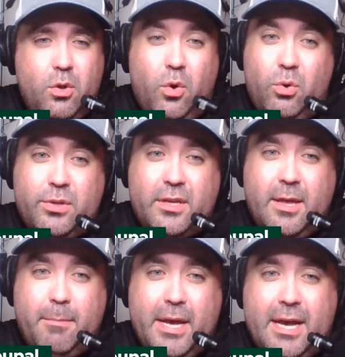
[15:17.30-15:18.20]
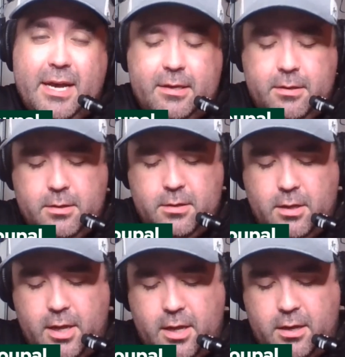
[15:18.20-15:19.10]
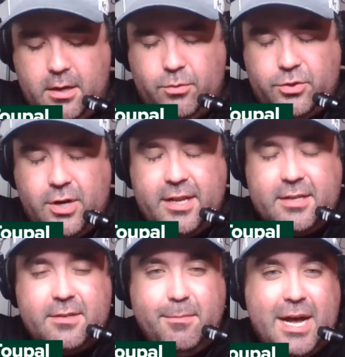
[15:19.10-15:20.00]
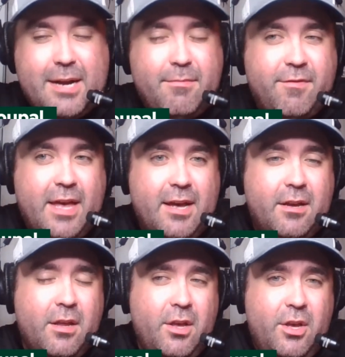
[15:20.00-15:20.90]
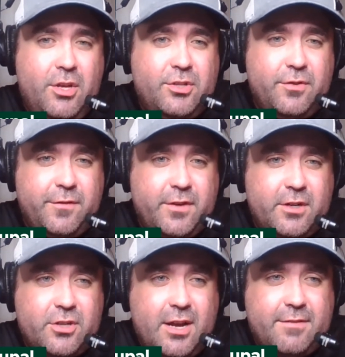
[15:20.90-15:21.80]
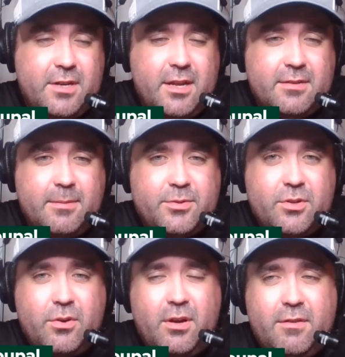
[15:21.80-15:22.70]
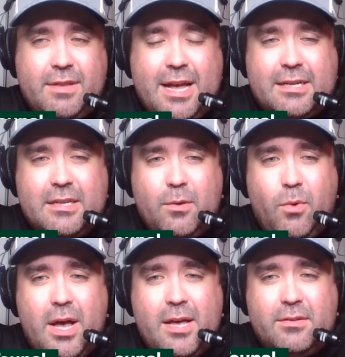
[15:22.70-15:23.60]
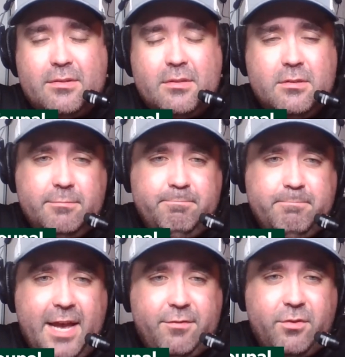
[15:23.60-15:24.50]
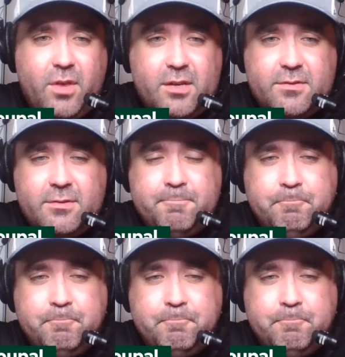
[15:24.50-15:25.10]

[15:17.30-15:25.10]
holding them back? And uh, we'll try to get to the bottom of that to finish off today's episode of Locked On Wild after this.